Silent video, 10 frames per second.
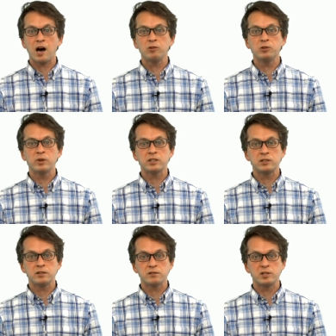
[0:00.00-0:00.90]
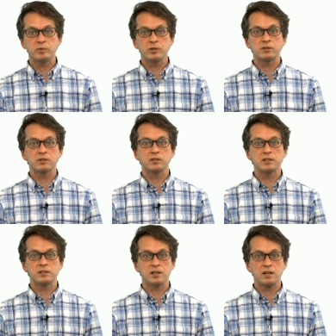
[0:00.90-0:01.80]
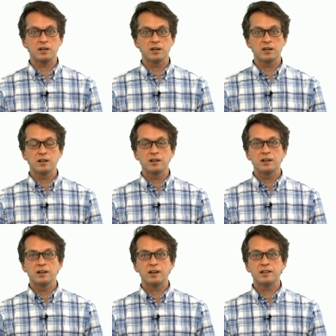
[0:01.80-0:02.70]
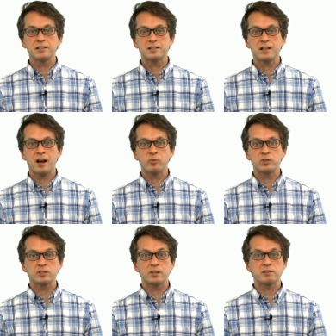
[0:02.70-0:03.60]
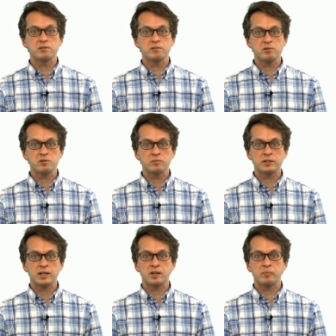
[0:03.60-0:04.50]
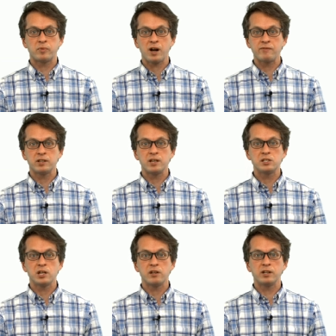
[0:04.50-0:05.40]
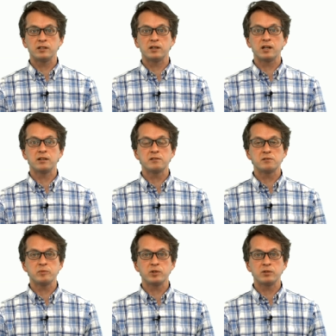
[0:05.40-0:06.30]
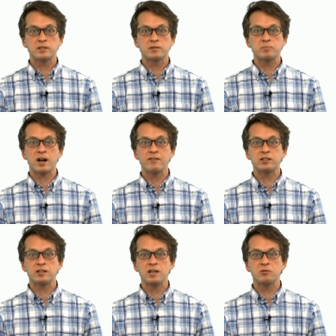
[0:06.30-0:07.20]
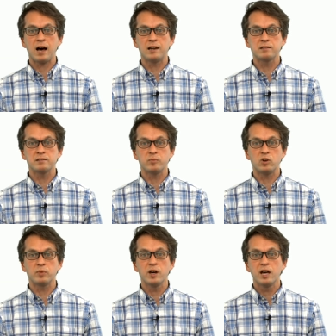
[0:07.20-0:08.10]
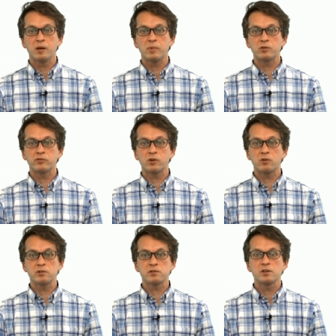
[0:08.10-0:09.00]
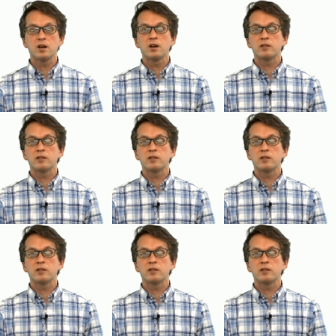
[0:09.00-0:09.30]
how do we actually distribute this key? In this scenario, we just assume that the private key generator can distribute this private key to Alice and Bob. But of course,